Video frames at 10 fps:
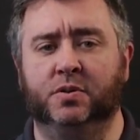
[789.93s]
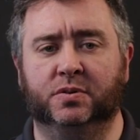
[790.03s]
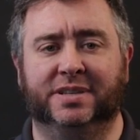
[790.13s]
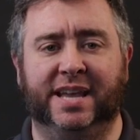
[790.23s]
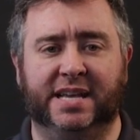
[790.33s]

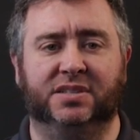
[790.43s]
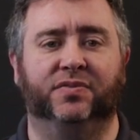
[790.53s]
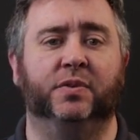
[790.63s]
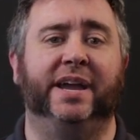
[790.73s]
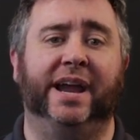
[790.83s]
use case
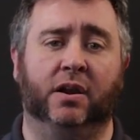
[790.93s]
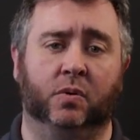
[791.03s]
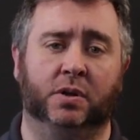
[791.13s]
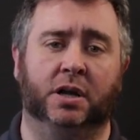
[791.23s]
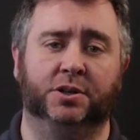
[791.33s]
for the
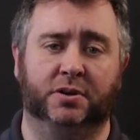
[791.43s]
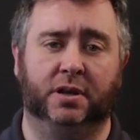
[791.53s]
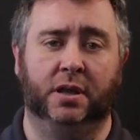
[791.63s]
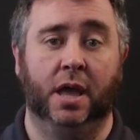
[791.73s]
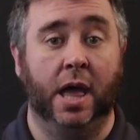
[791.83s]
Era 100.